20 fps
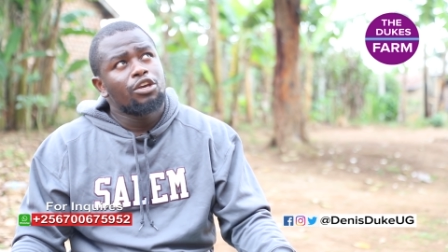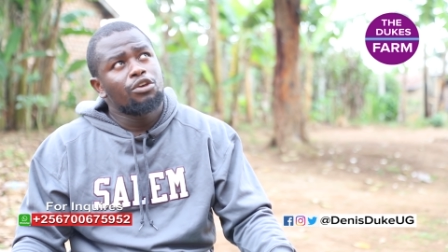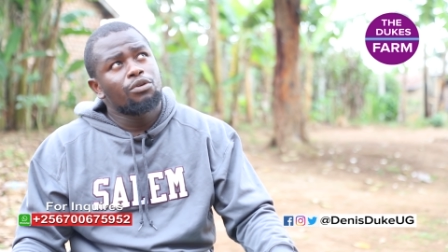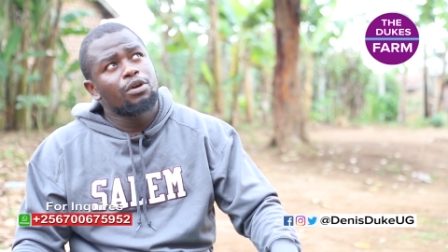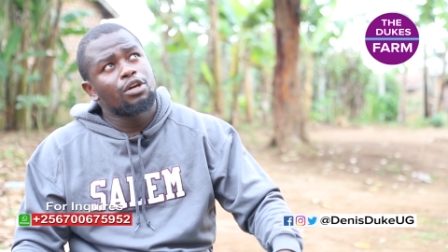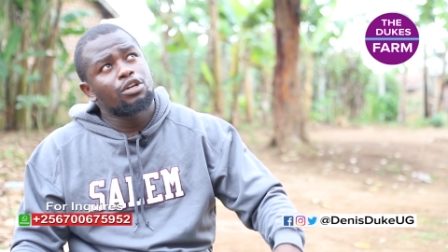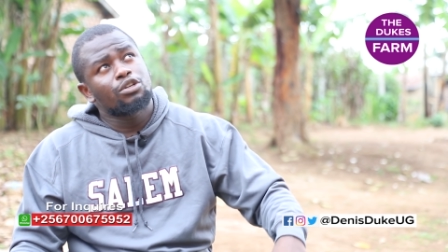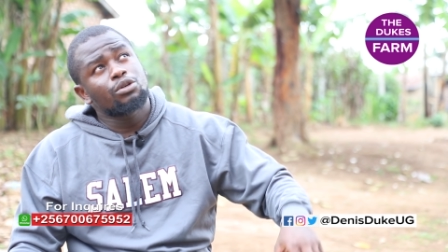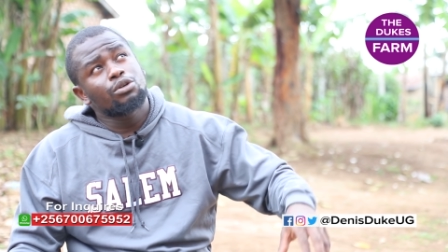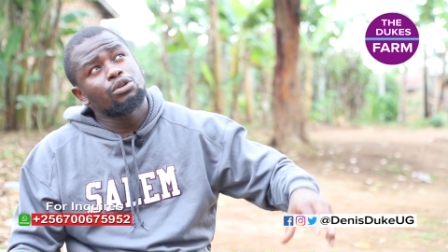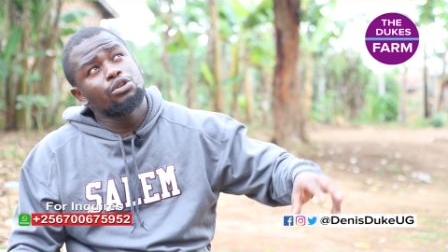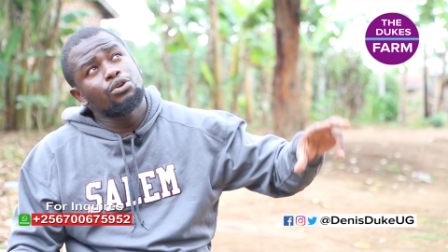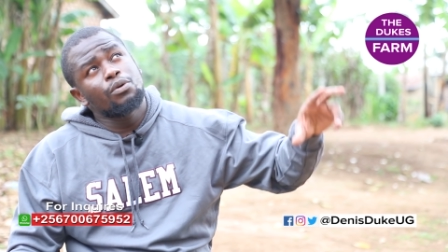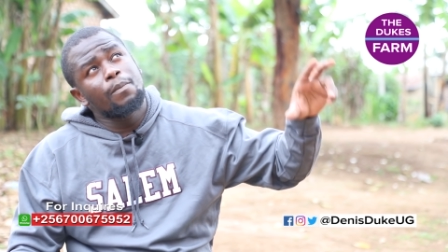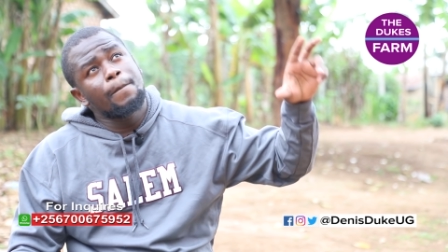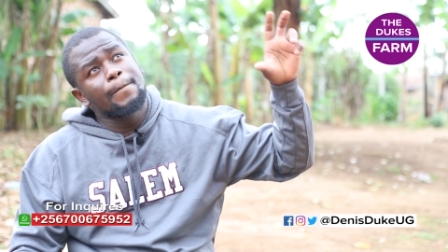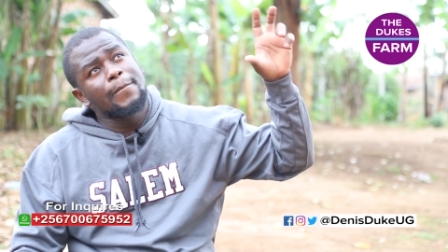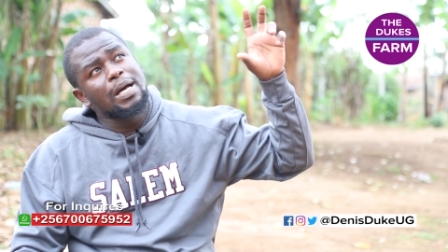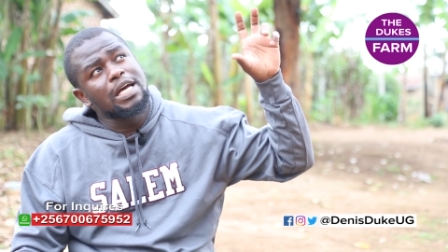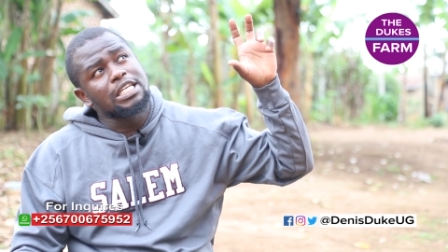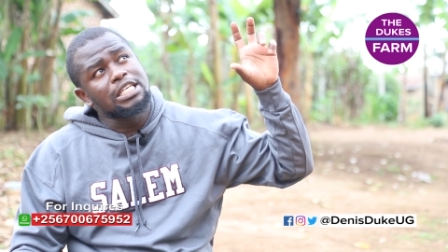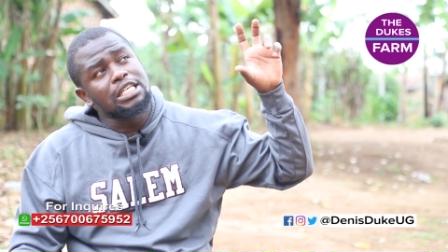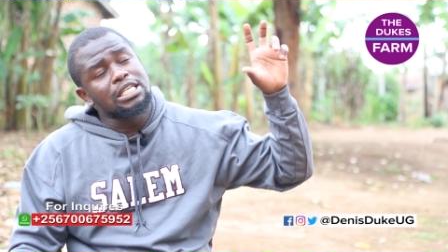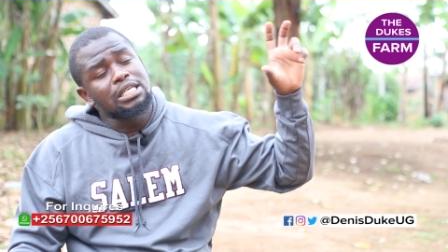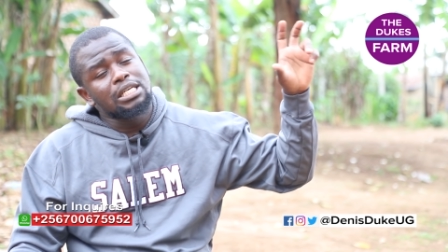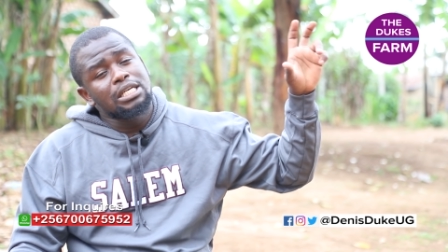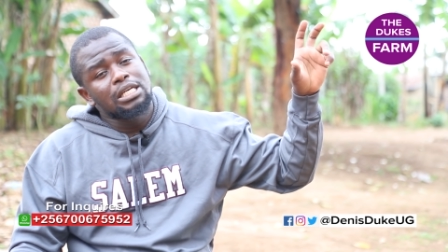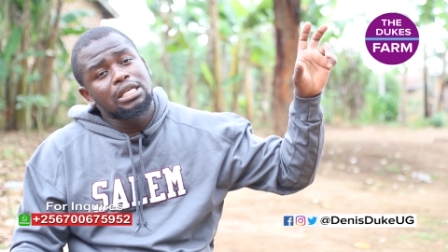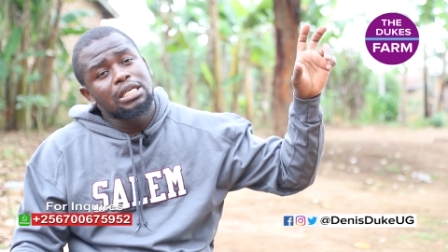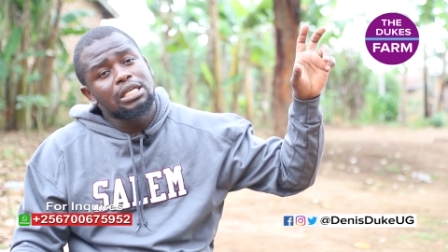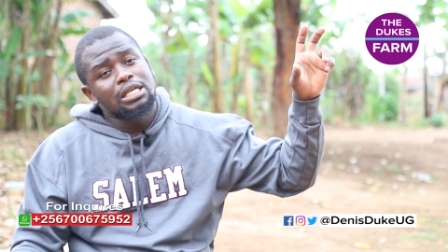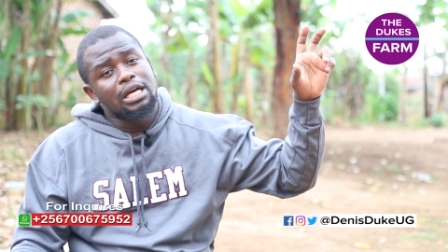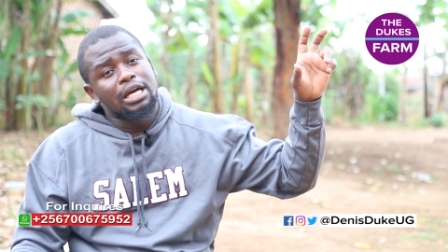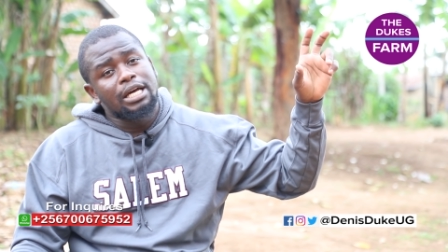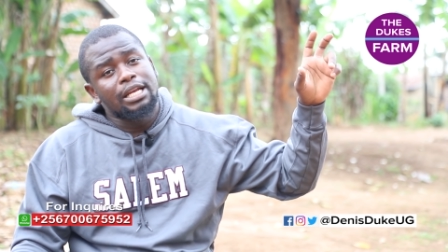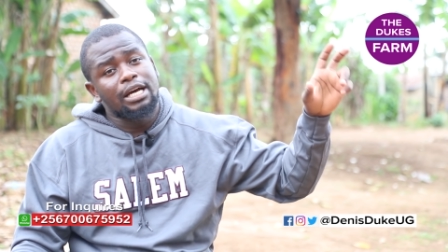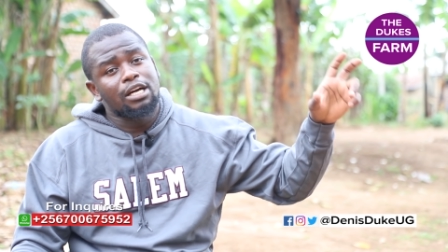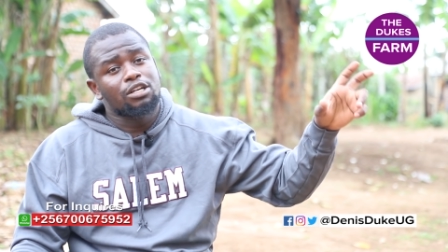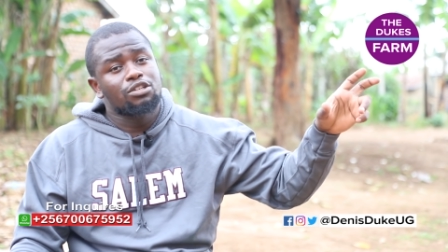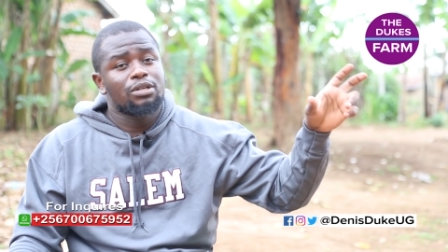you get all your money
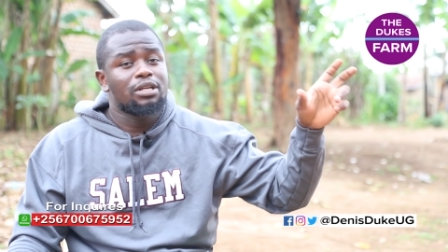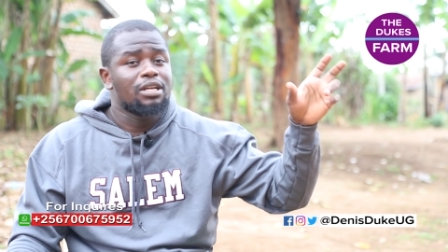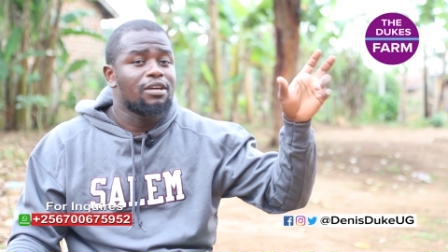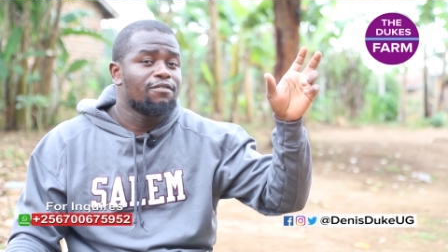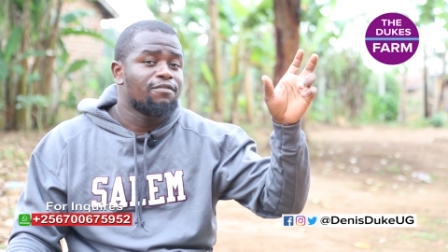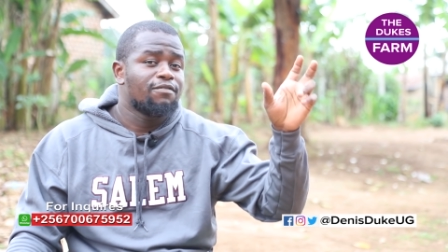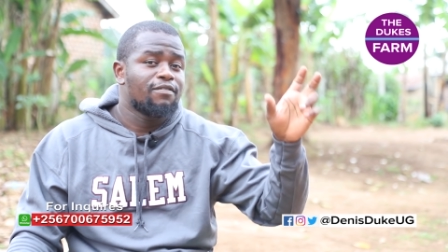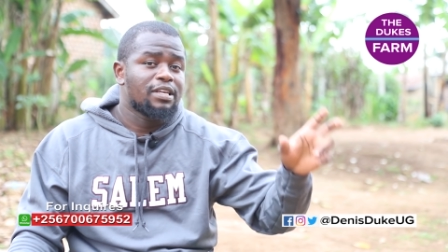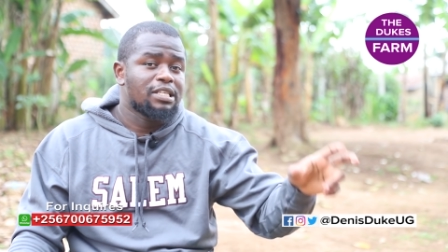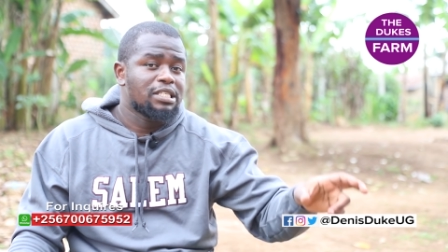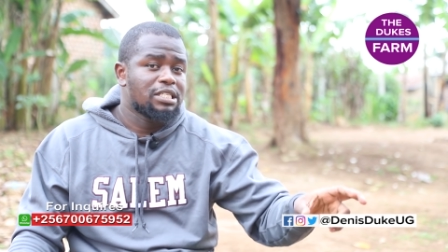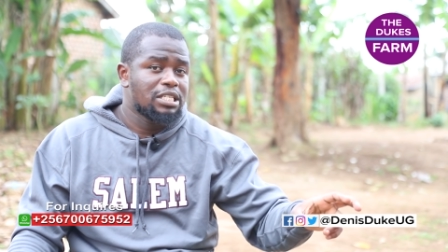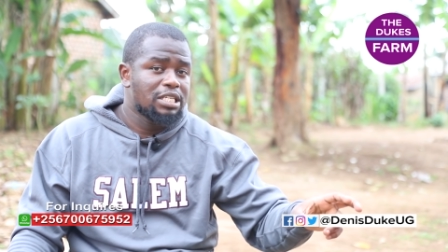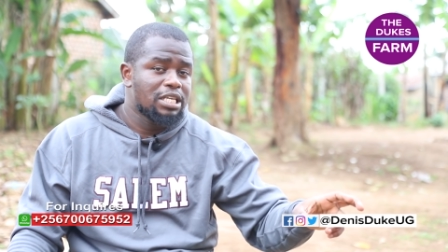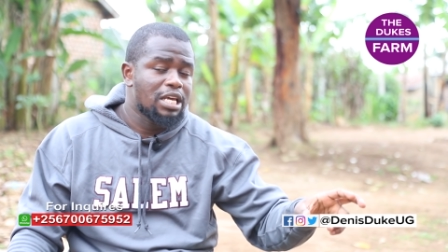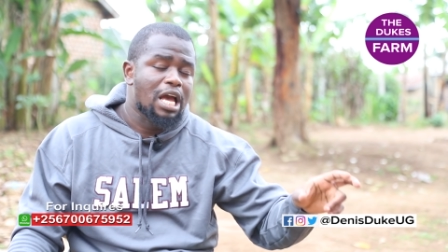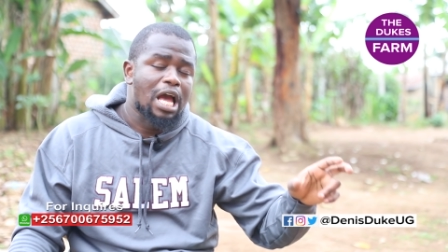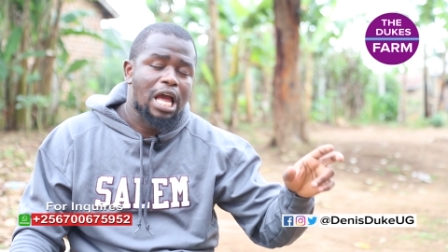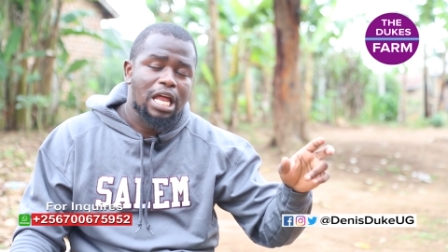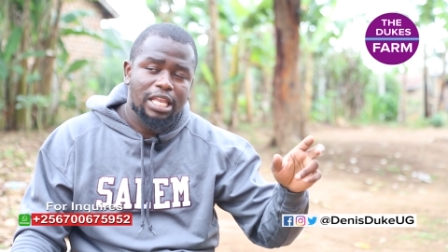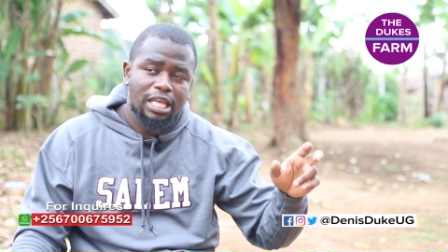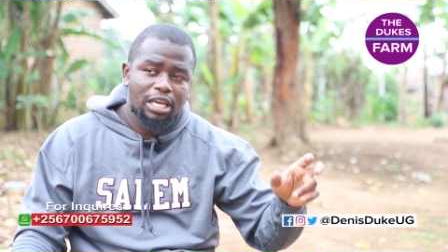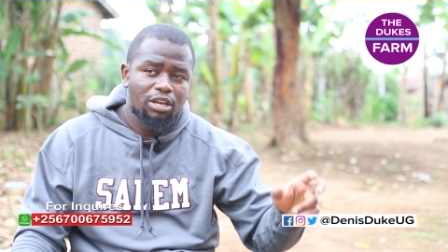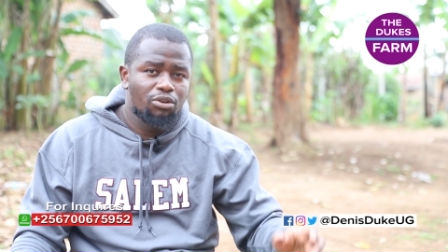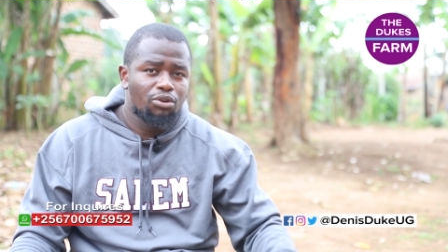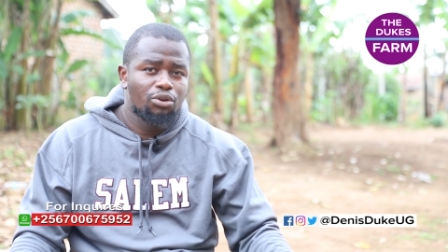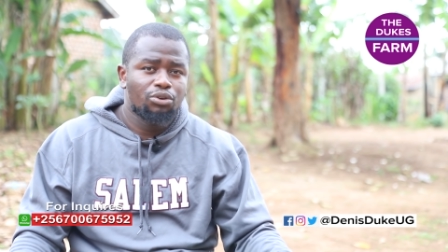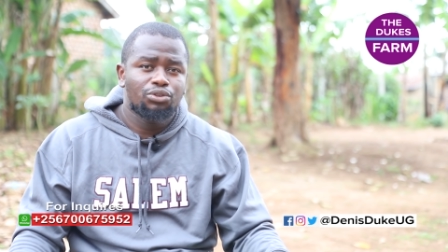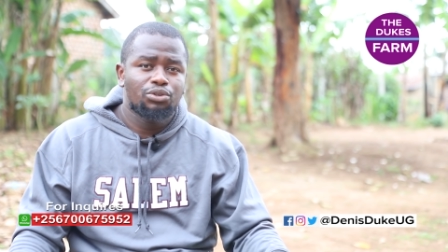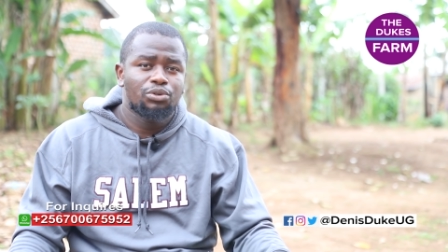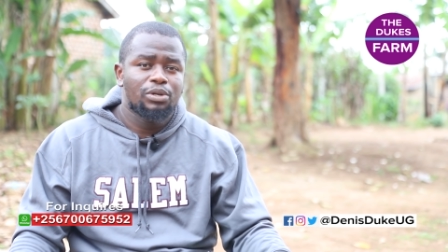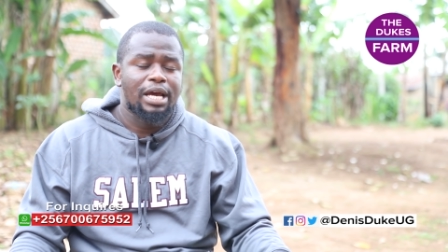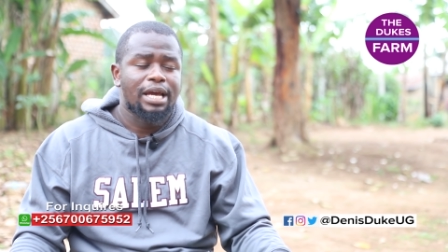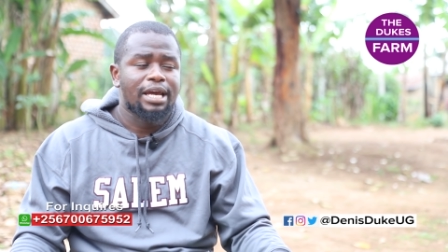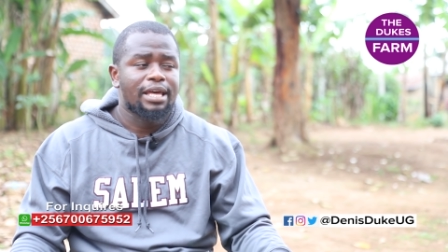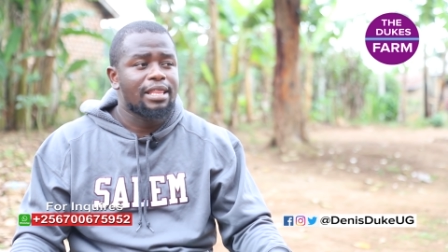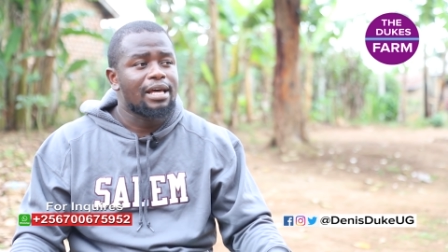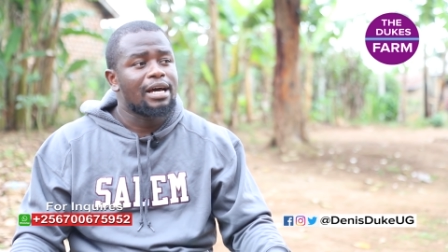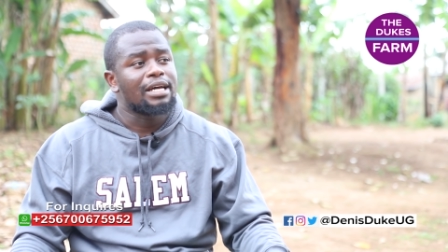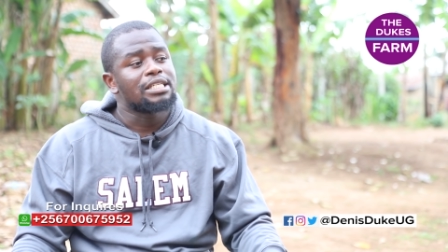and actually invest here. They don't do
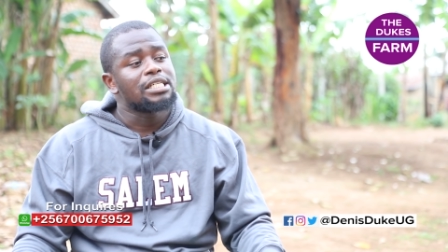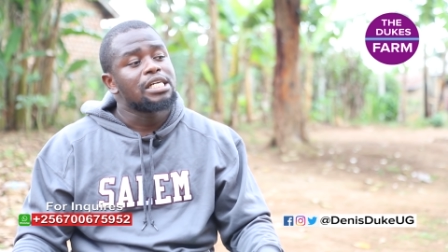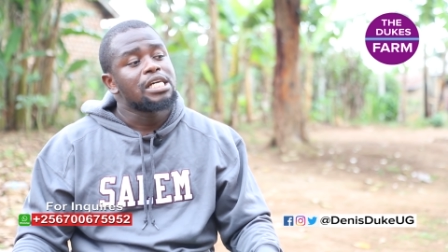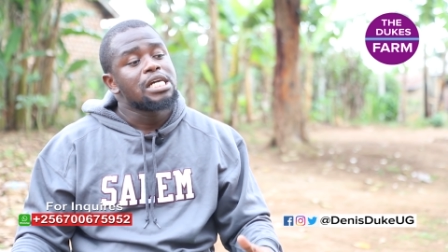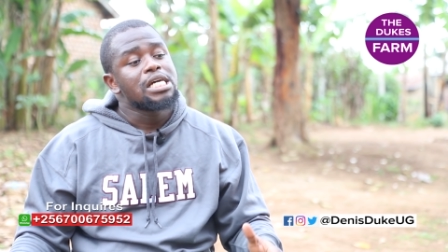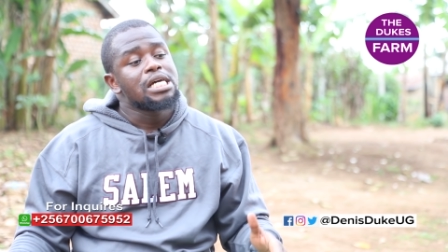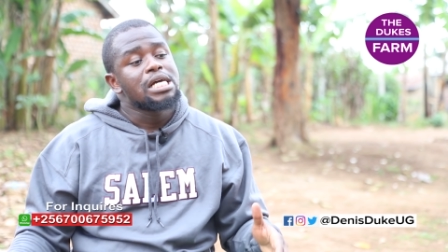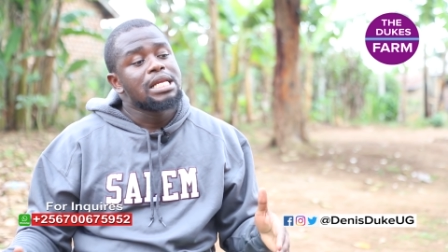like that.